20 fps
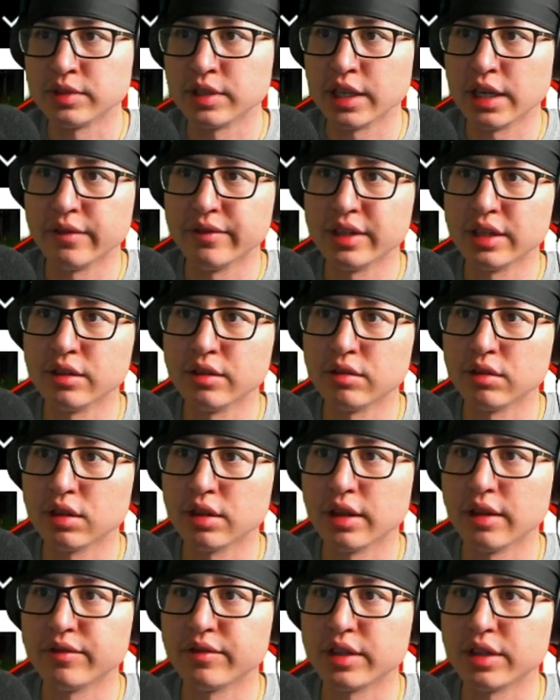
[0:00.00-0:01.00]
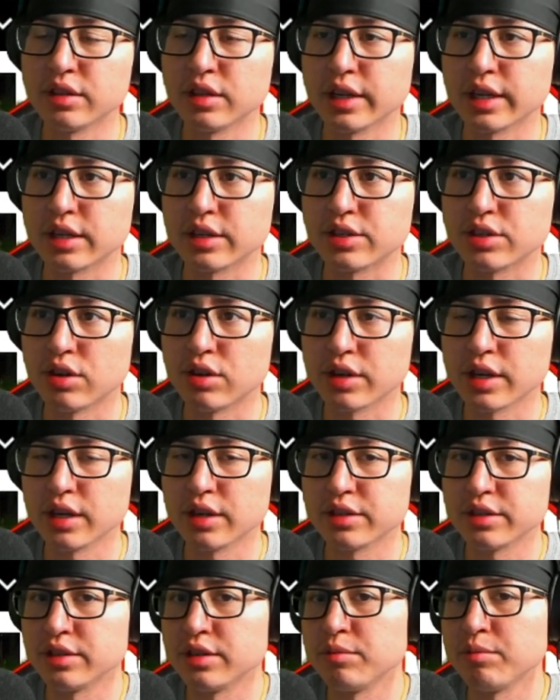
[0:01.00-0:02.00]
Even if they're like a tall
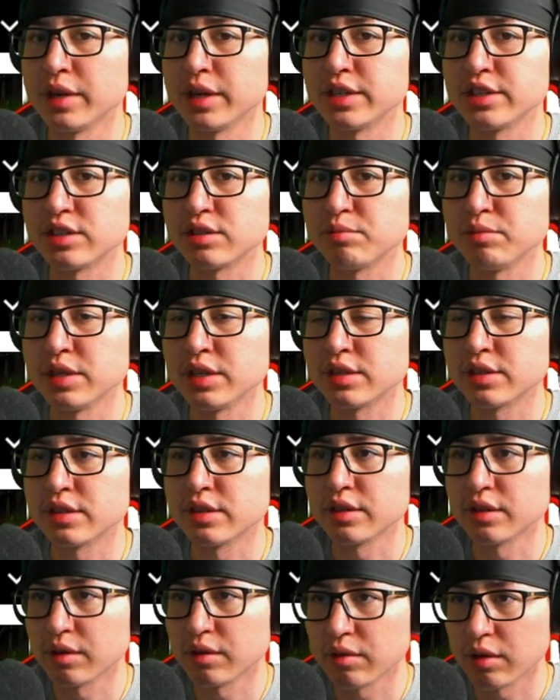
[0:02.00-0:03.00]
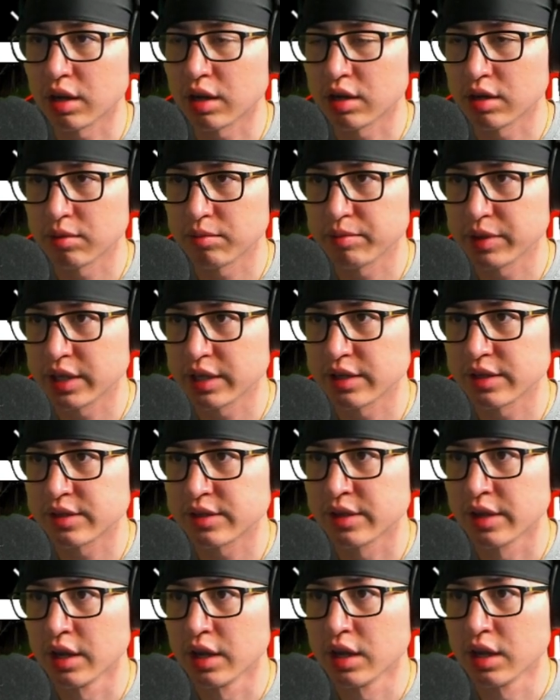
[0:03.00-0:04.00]
character, it might just miss
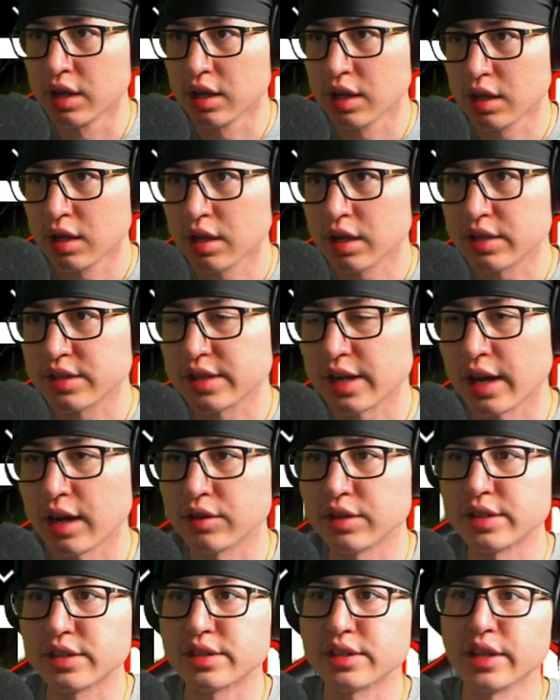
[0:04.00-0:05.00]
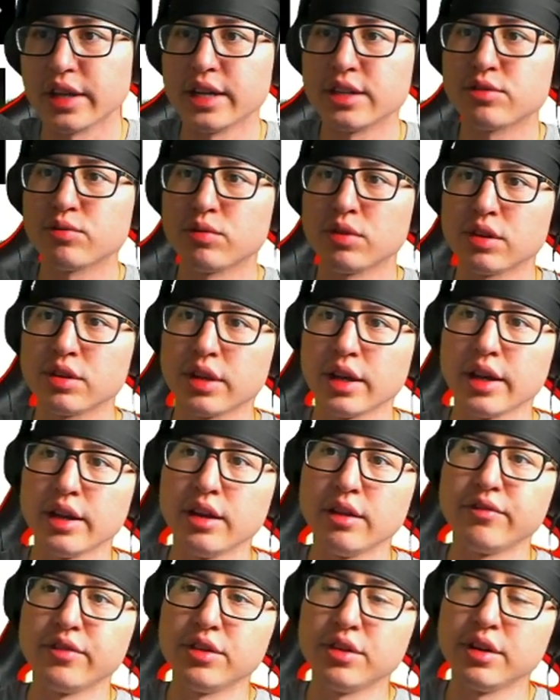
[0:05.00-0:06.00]
because of how the slants work. And
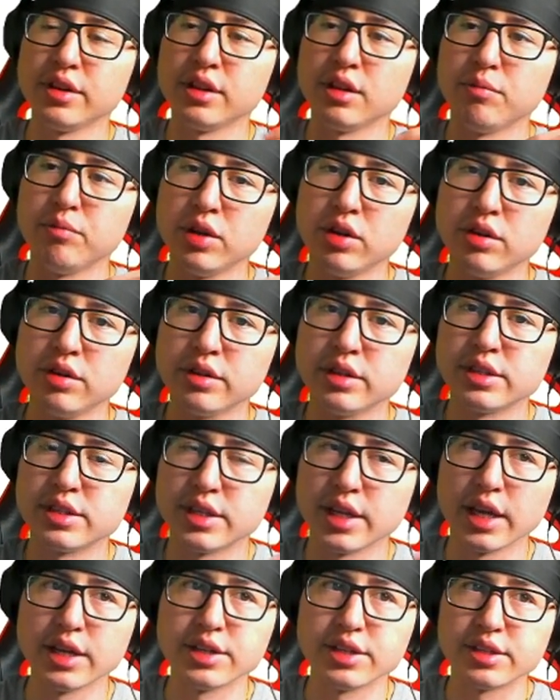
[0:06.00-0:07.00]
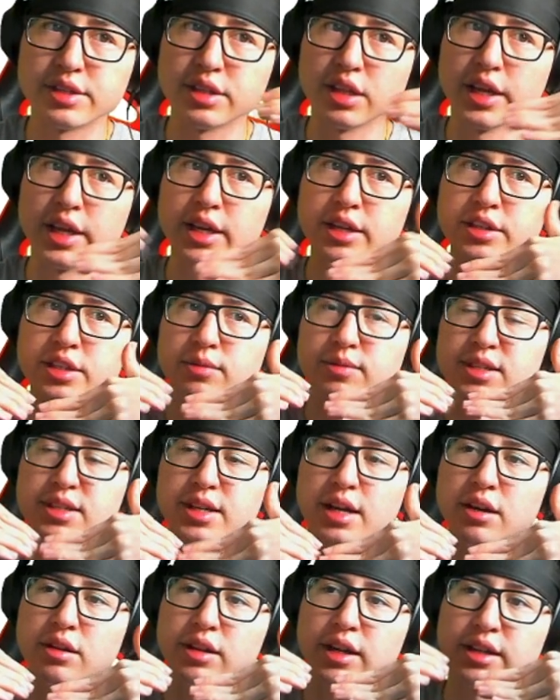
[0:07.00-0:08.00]
if you're in the middle of the stage, a slant dips
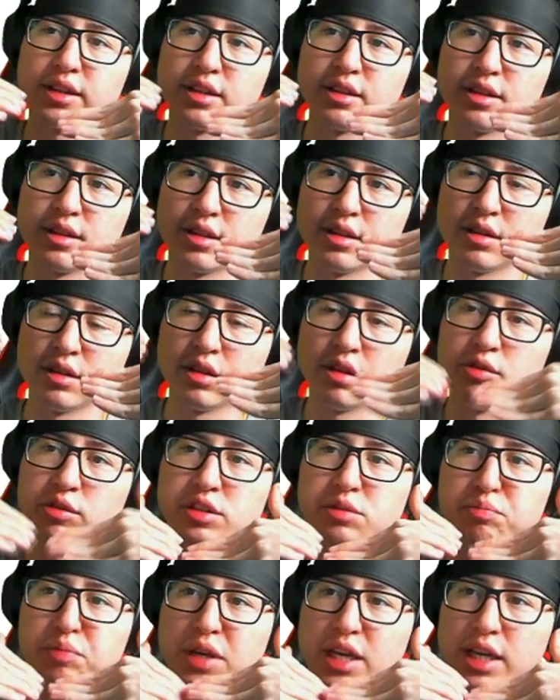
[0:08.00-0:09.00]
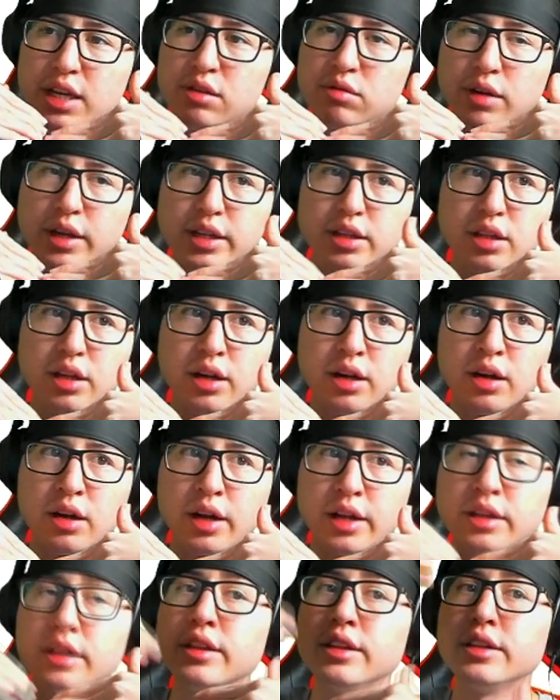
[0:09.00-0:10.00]
down at the lowest peak right there,
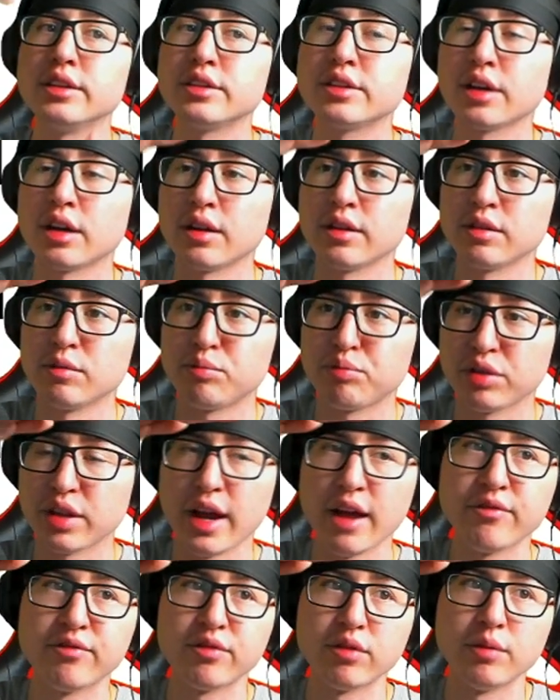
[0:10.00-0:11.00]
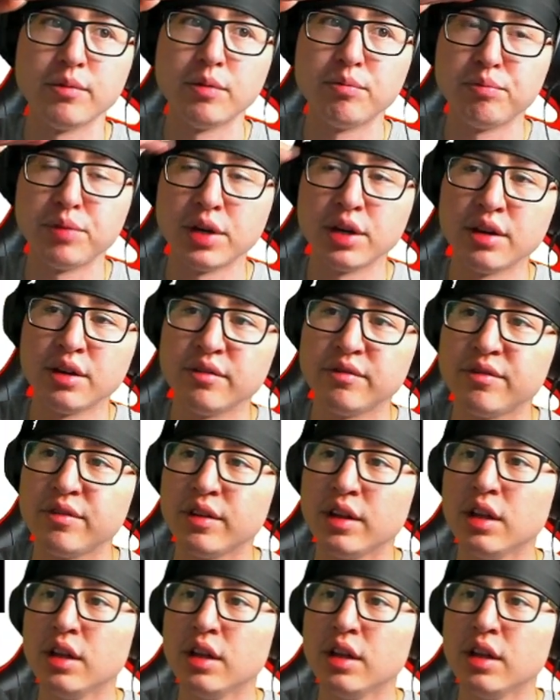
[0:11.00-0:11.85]
and then the platform above